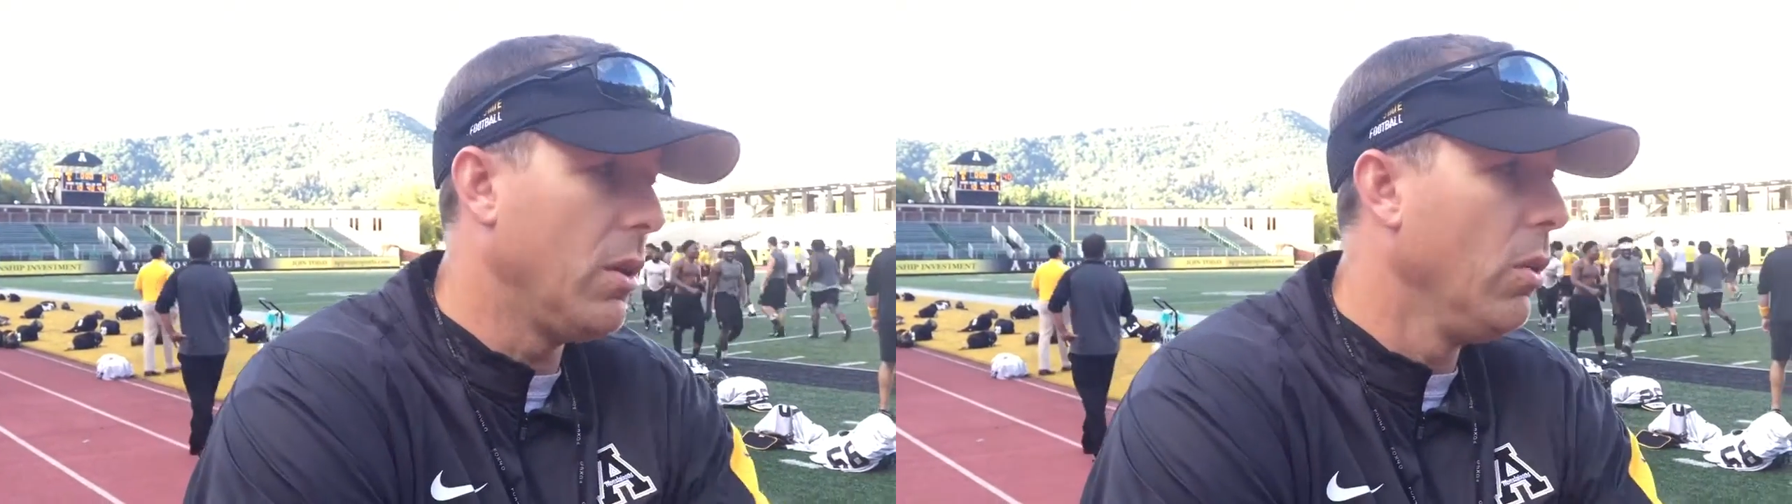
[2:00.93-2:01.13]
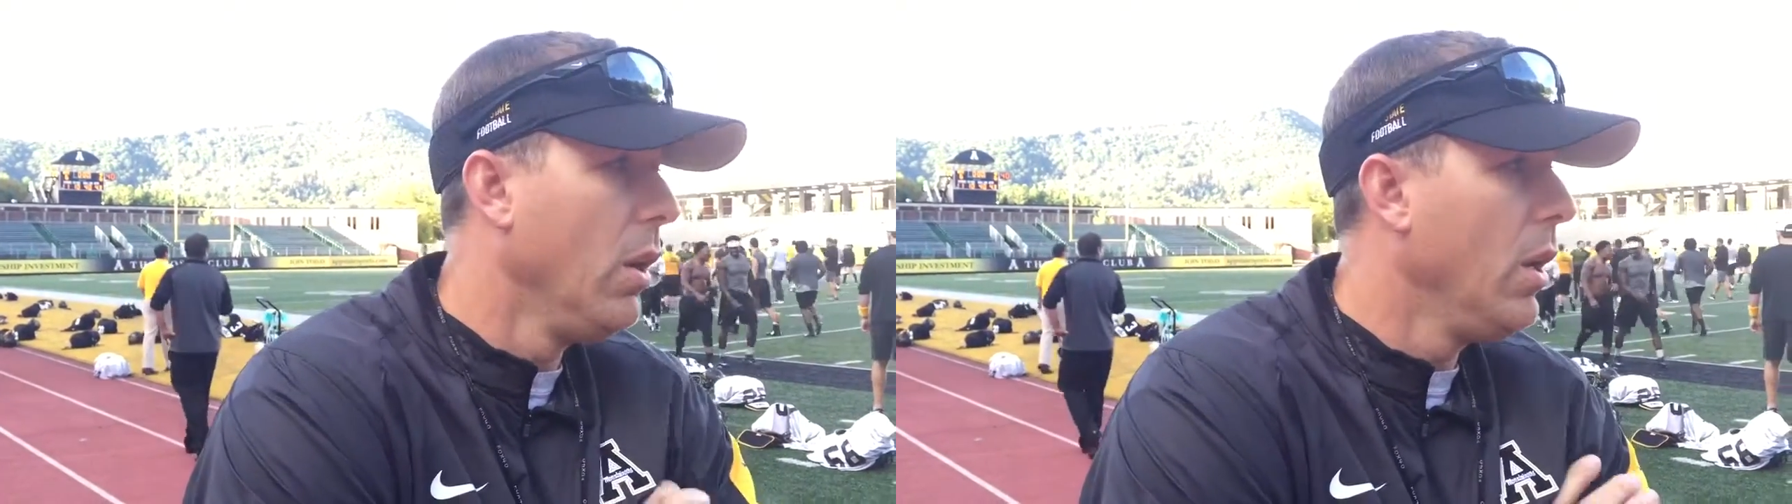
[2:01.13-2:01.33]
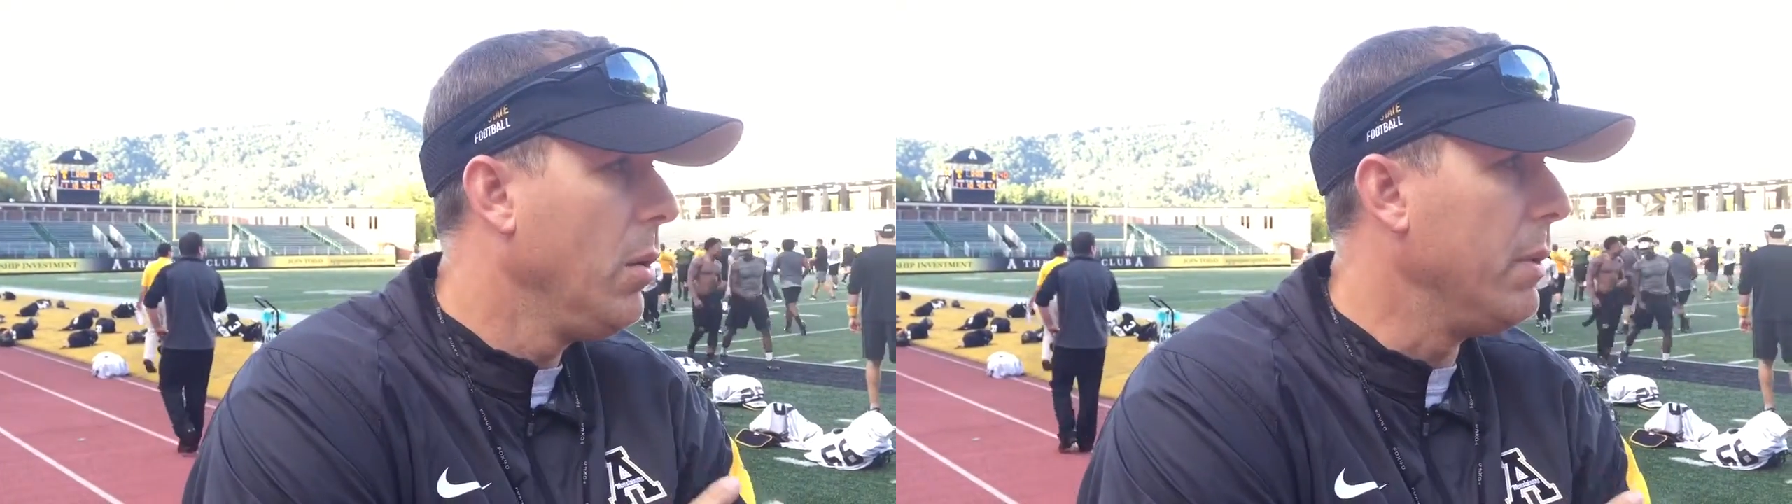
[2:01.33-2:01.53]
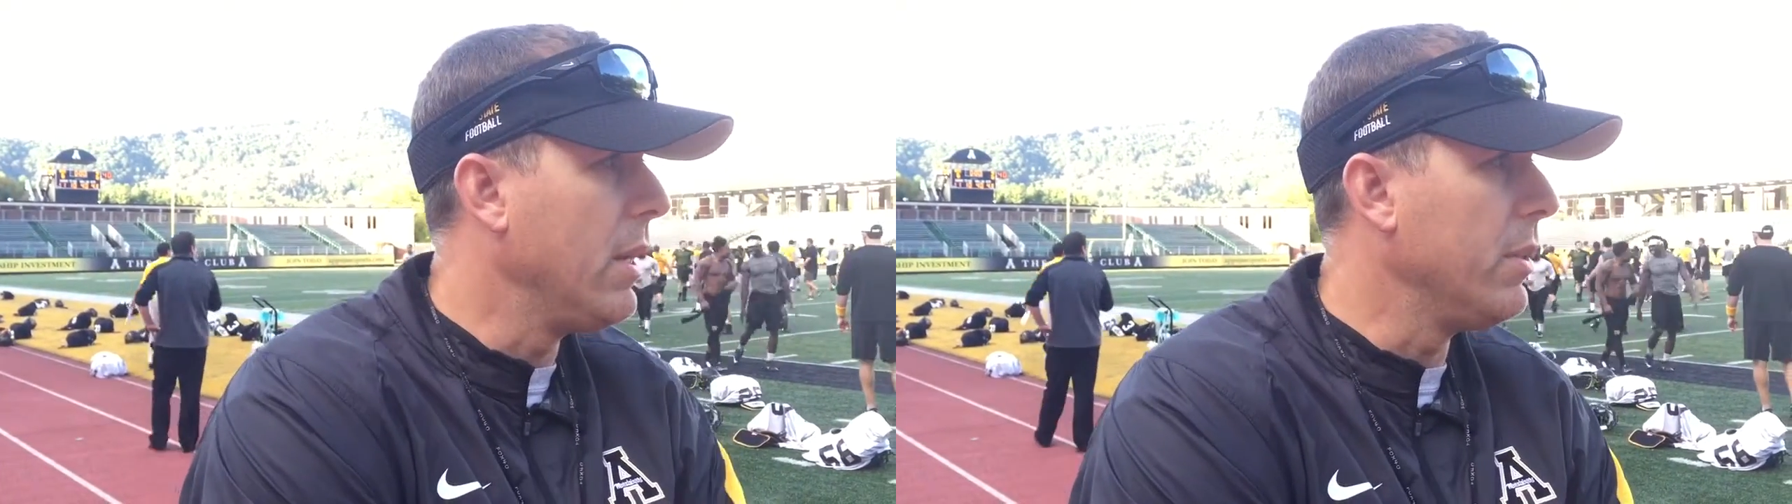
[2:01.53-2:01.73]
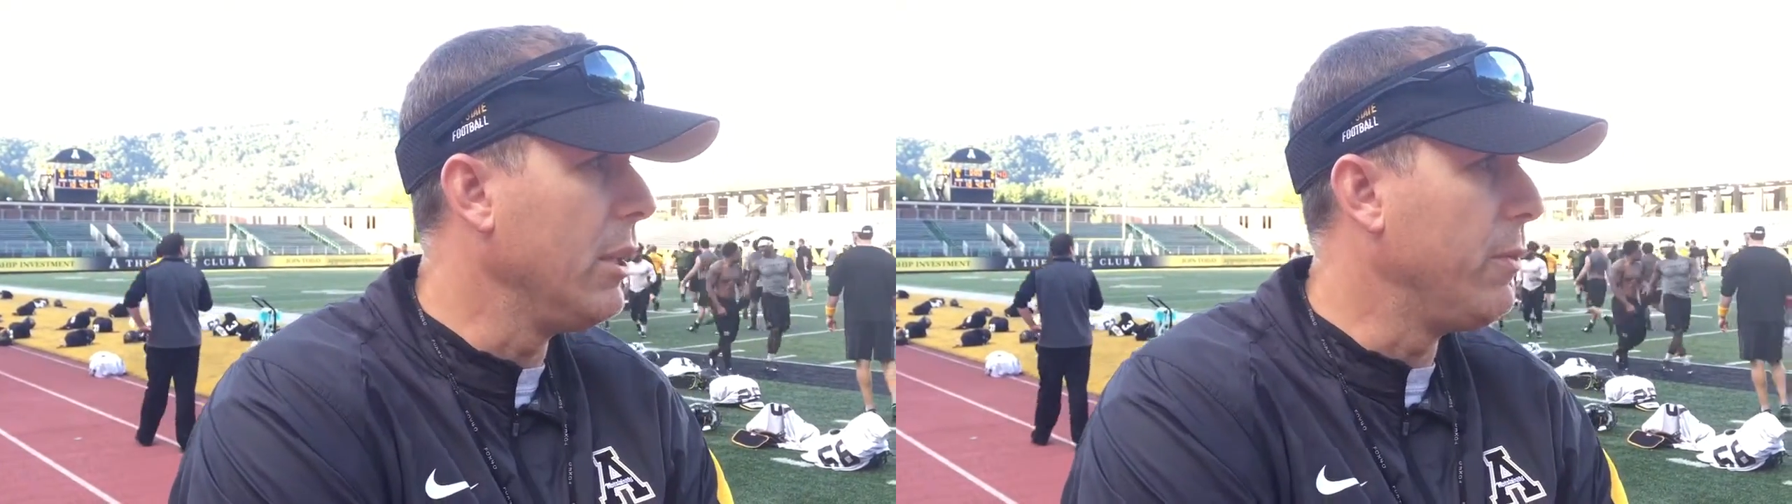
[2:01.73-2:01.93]
So,
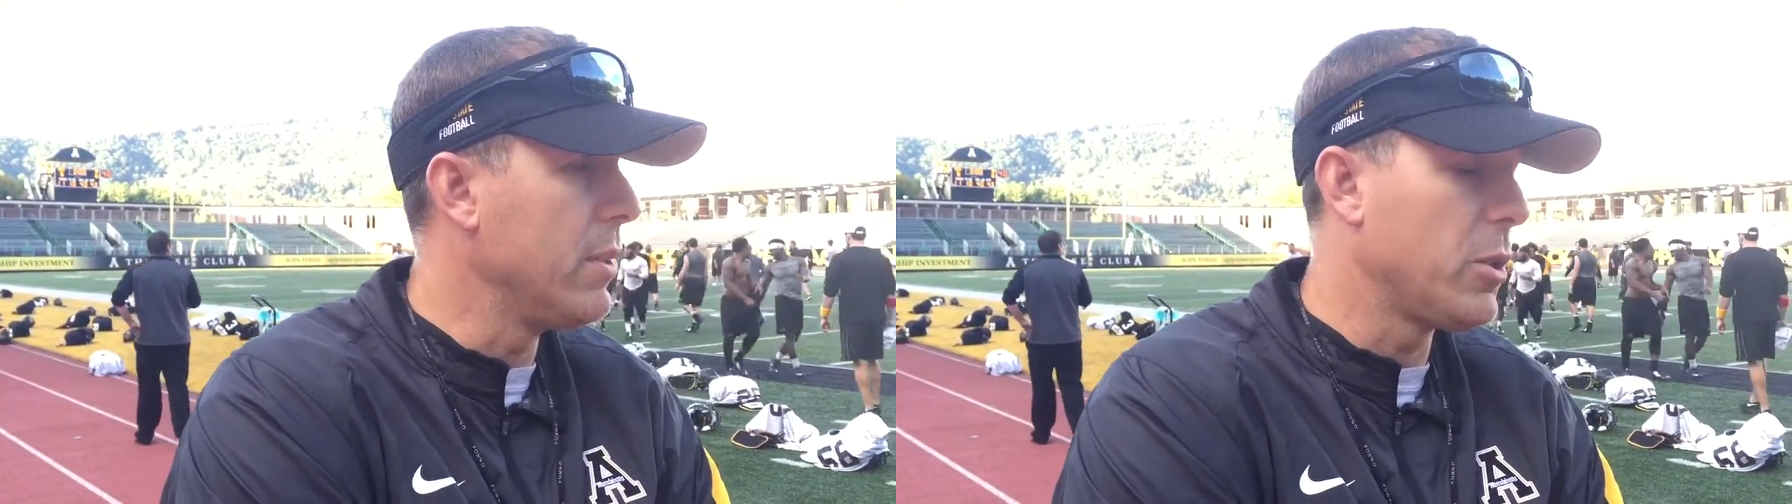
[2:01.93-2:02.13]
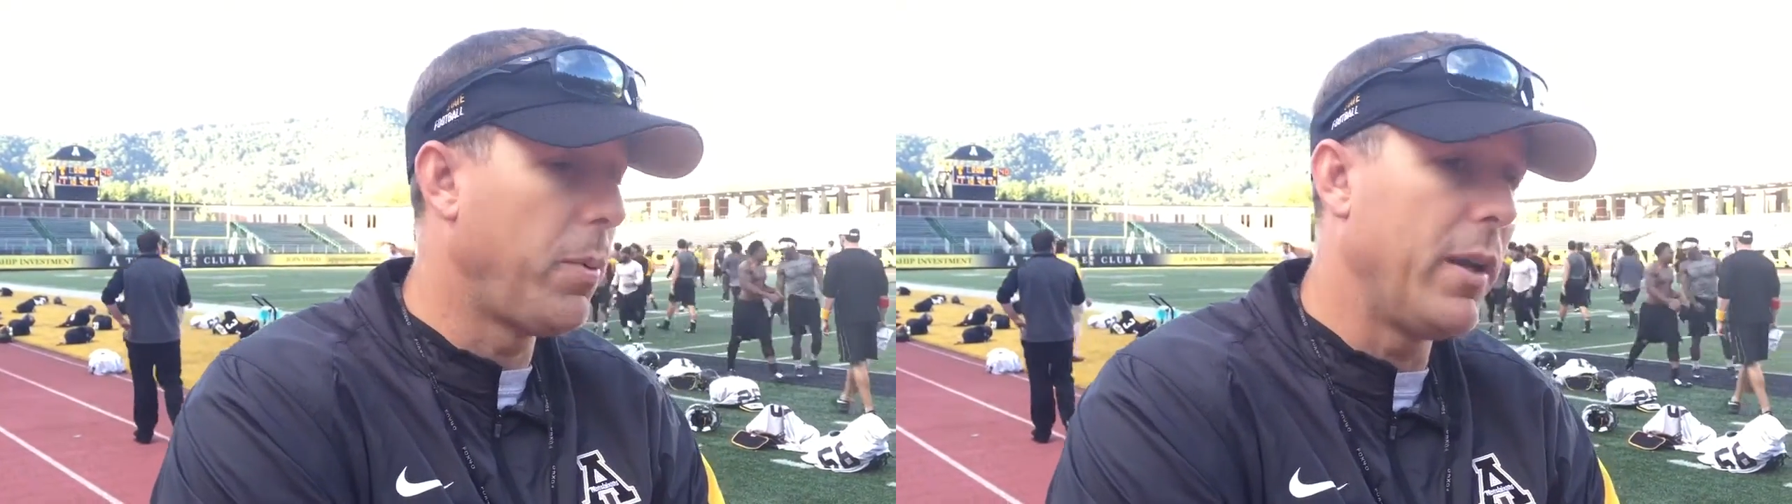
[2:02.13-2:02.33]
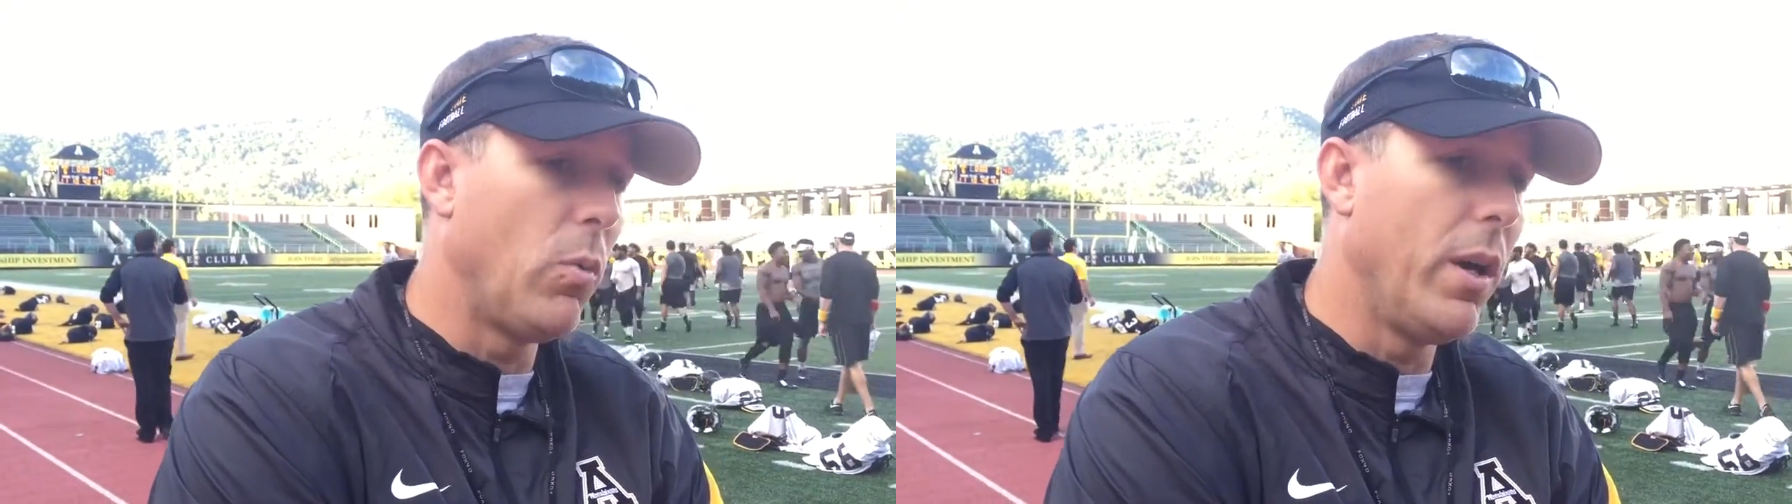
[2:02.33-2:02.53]
our defense has played